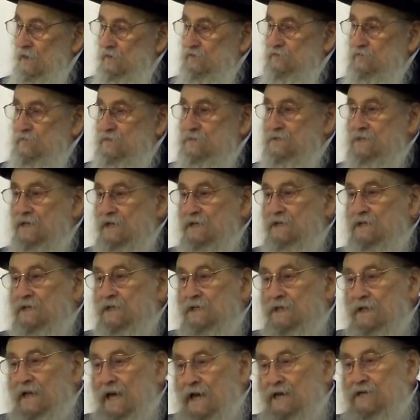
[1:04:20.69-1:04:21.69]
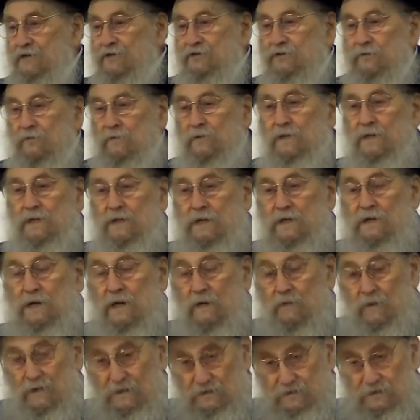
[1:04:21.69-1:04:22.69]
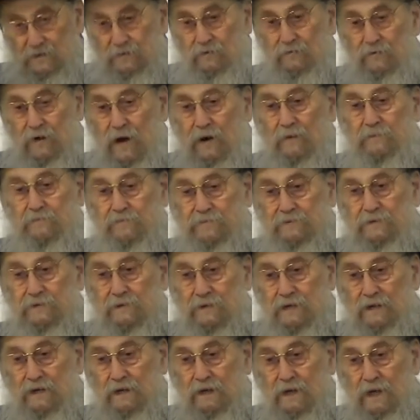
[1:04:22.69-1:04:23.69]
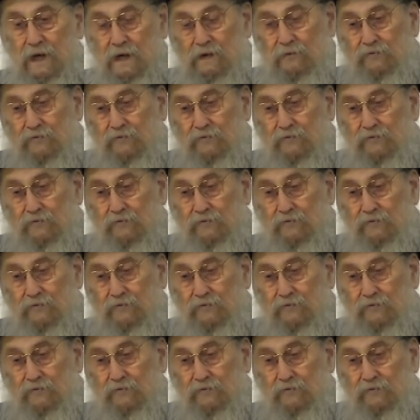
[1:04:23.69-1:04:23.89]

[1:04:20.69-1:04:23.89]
Which means intellectually he was corrupt,